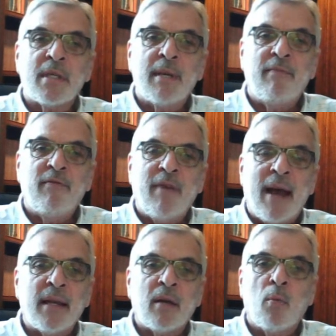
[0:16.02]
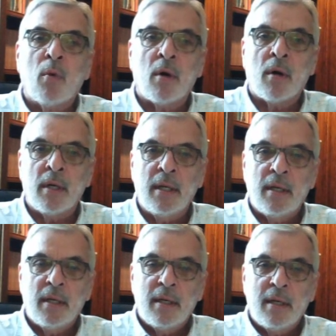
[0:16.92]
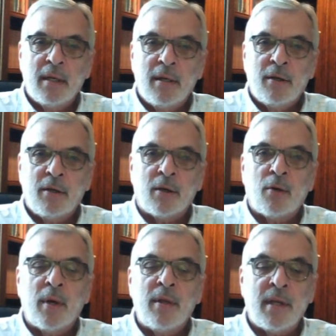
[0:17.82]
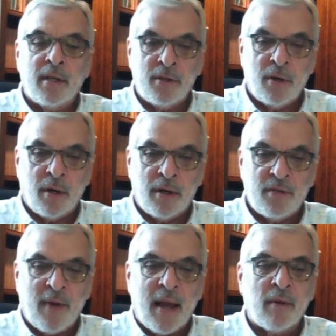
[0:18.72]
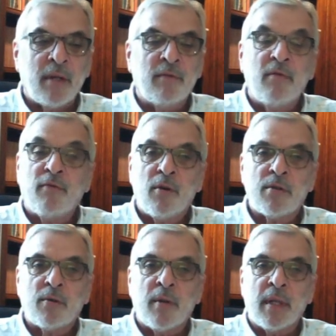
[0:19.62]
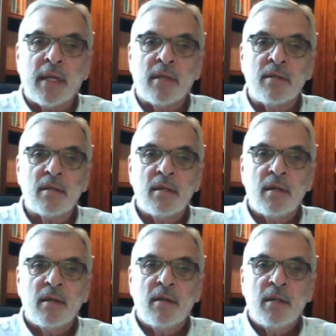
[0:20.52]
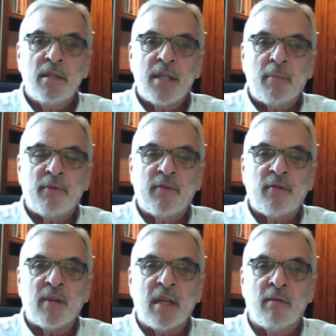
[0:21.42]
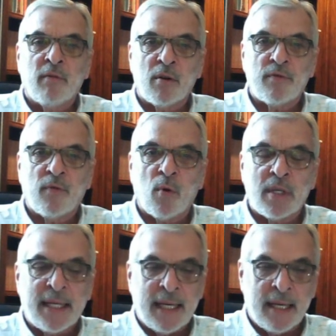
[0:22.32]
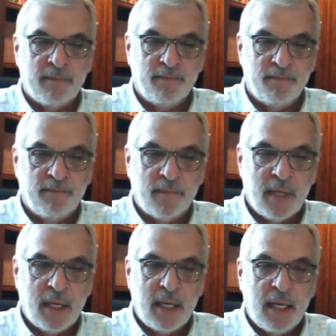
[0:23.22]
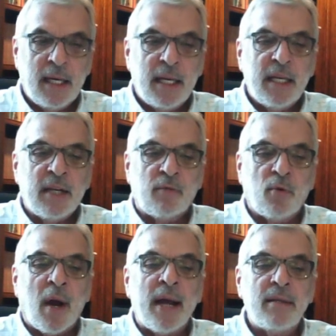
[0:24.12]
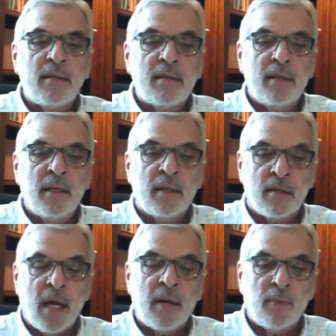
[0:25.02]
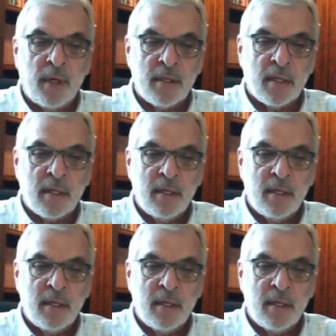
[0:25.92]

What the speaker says: emphatic word to the Corinthian church found in 1 Corinthians chapter 15, verse 14. If Christ is not risen,